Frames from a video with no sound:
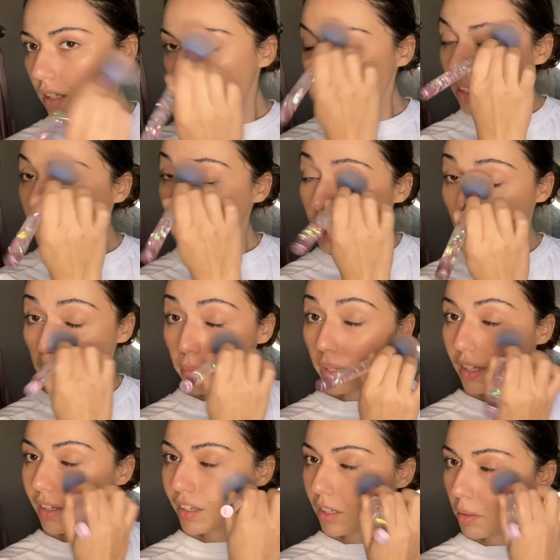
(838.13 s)
keep
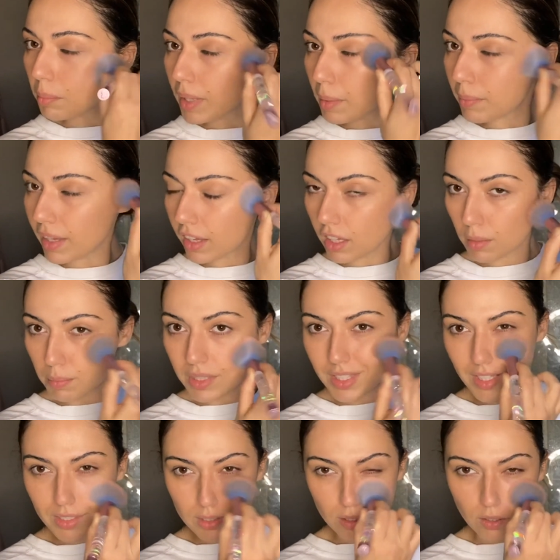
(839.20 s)
my makeup
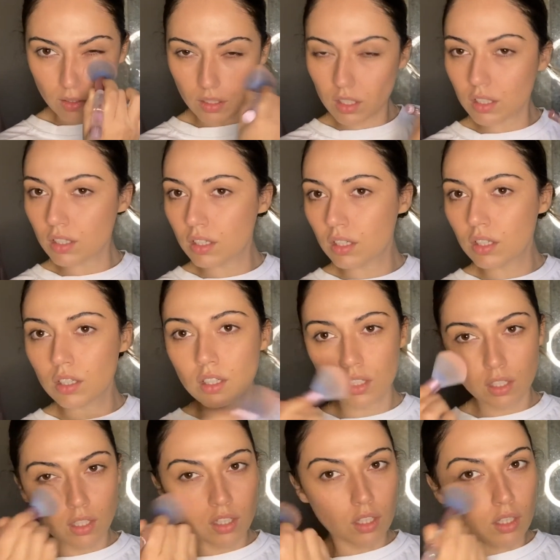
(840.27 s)
seasonal.
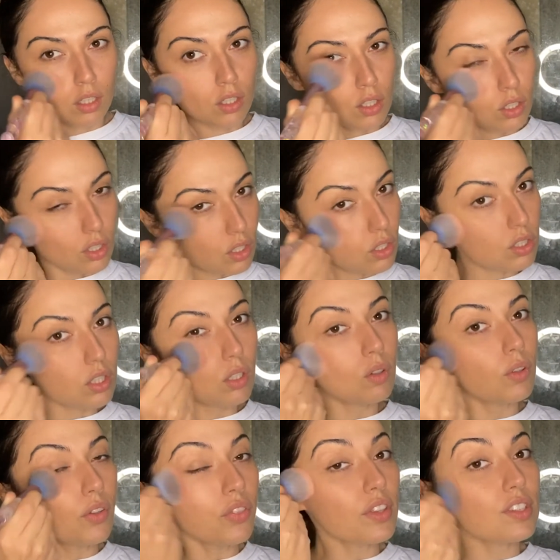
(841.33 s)
So in the